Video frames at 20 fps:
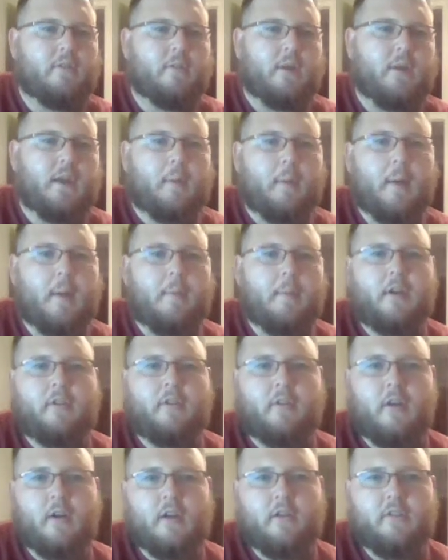like my buddy
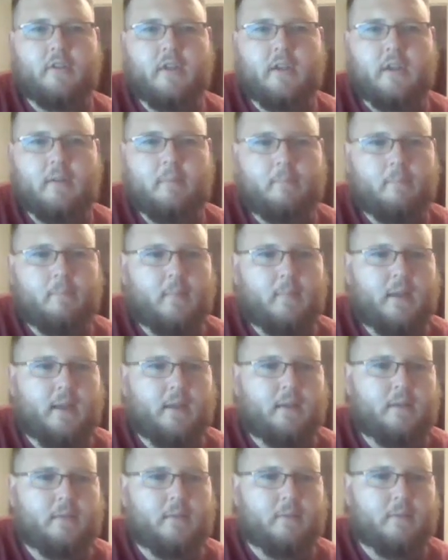Josh, he's
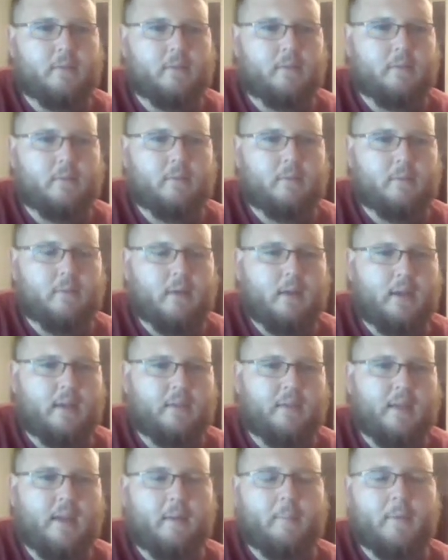
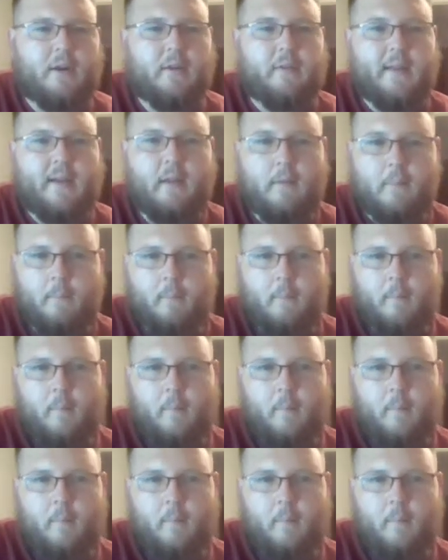kind of burnt out.